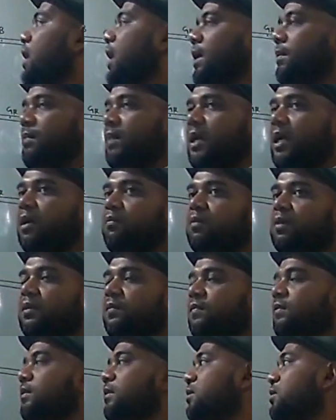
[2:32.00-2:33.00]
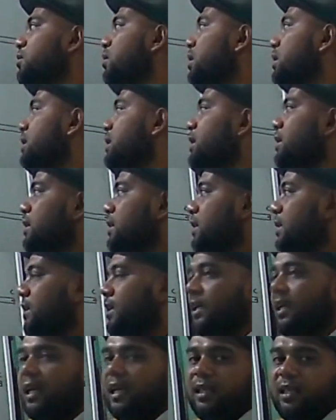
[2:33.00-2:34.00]
ma we draw the
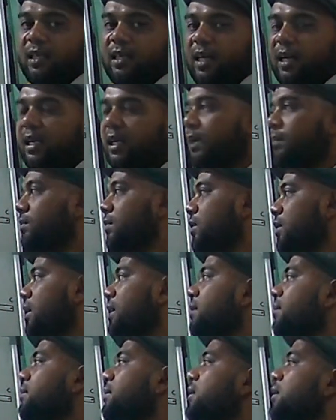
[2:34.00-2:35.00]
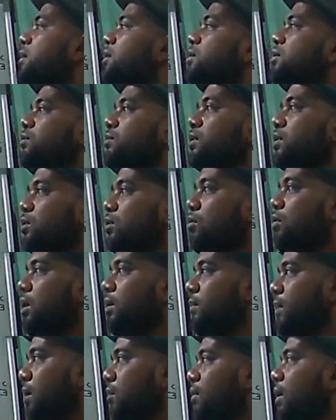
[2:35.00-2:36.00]
kinetic diagram. Okay, so we go
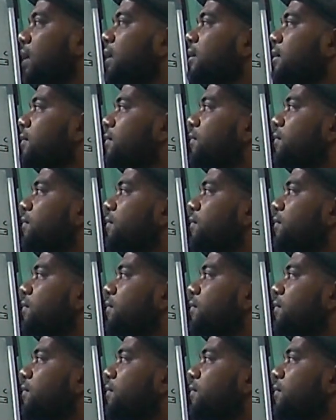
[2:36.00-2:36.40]
one by one.